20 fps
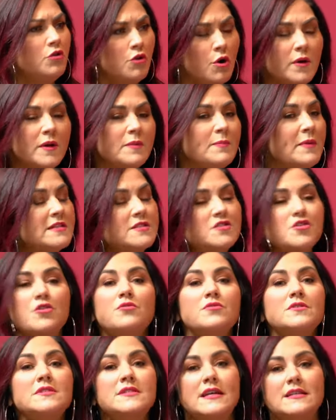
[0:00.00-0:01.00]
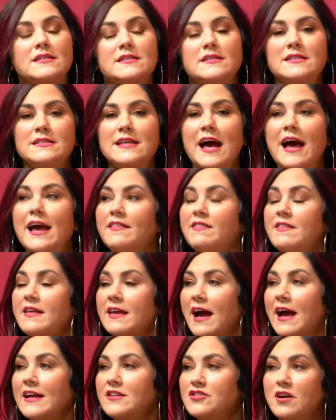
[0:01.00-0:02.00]
No, it makes total sense because I
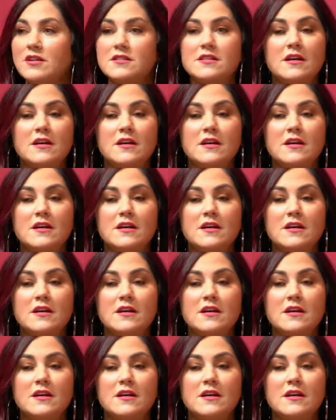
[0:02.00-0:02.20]
think I talk